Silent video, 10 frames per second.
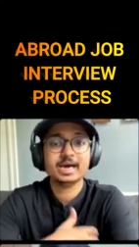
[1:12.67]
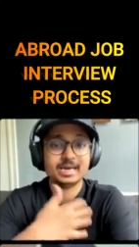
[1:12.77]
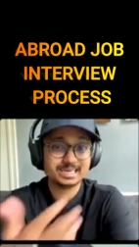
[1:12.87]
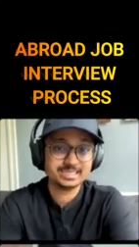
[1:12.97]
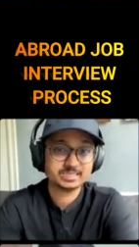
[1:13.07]

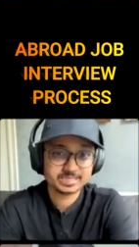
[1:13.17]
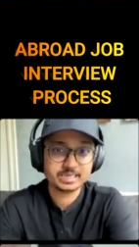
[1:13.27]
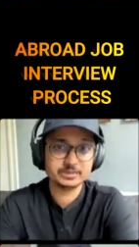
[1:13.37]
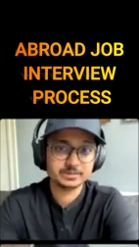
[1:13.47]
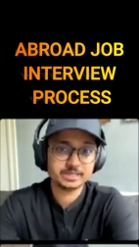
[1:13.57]
at least
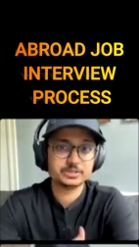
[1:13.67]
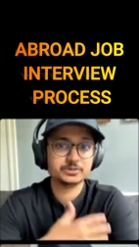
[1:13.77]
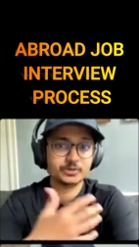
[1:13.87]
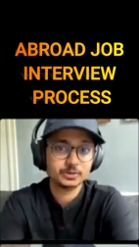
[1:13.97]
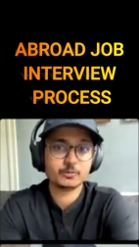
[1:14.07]
tell you that
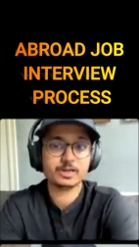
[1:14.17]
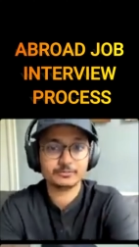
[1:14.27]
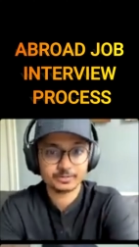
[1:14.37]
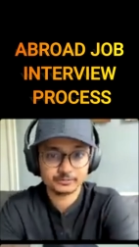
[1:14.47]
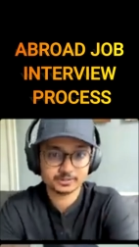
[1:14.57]
you don't
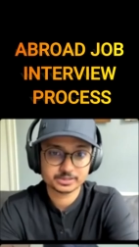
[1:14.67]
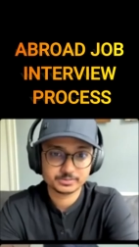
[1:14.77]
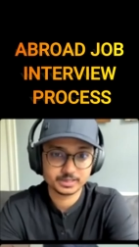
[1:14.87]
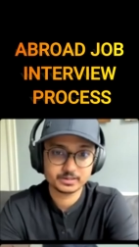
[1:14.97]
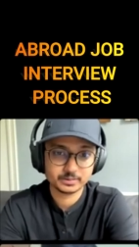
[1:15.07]
qualify for this
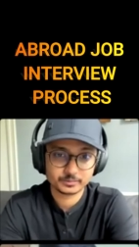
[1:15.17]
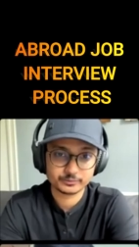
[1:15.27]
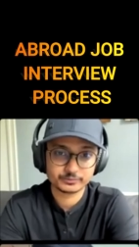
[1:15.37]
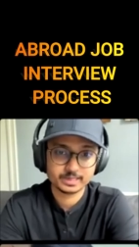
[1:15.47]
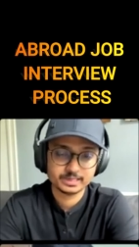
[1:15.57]
particular
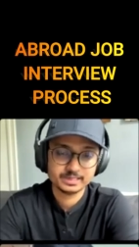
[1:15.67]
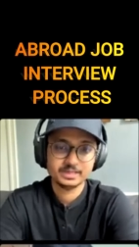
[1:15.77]
profile,